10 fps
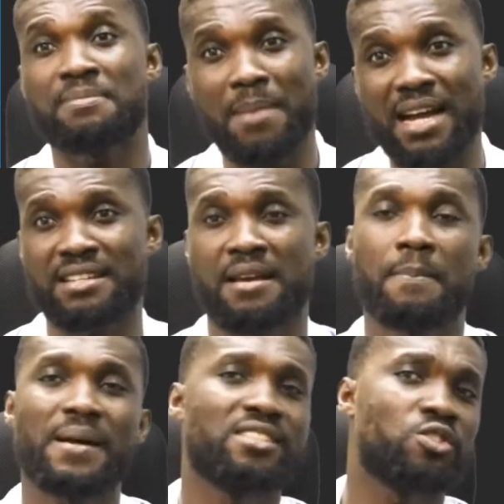that man
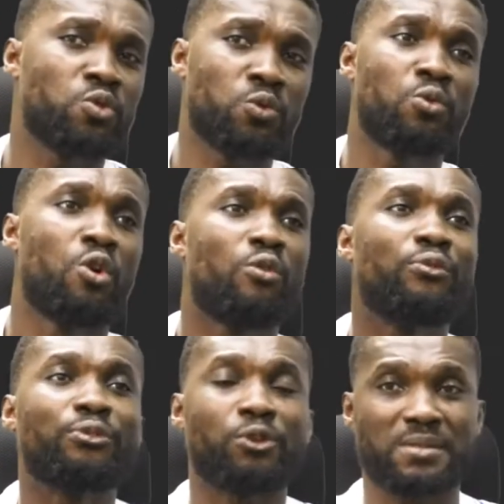passes
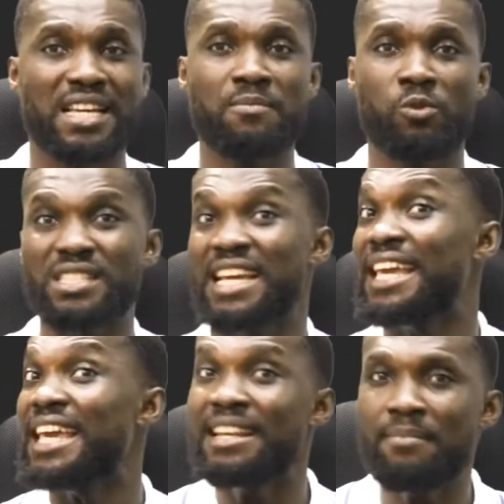through from time out
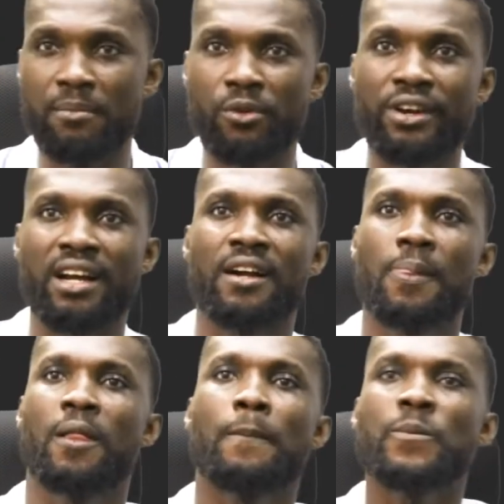in memoria.